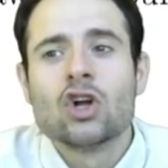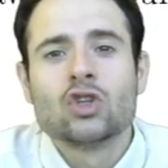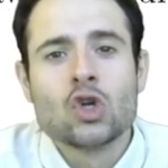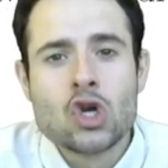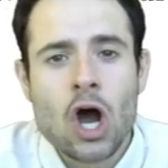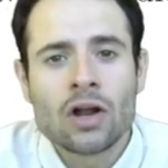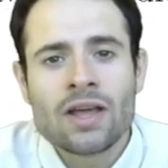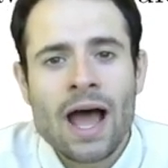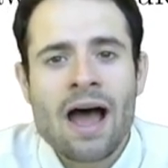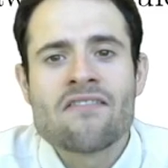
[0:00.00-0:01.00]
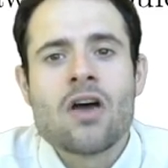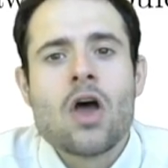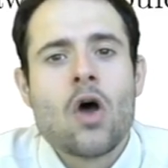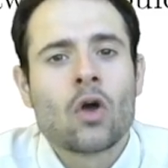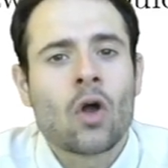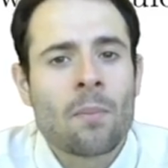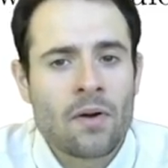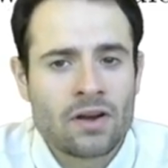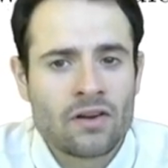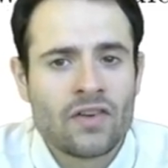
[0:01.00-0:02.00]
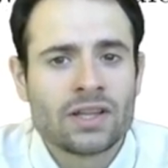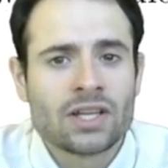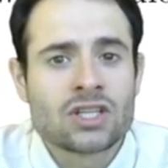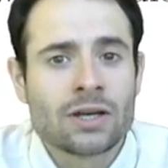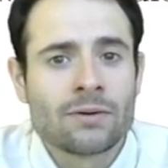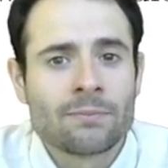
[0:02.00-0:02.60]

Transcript: do not have a comparative advantage in.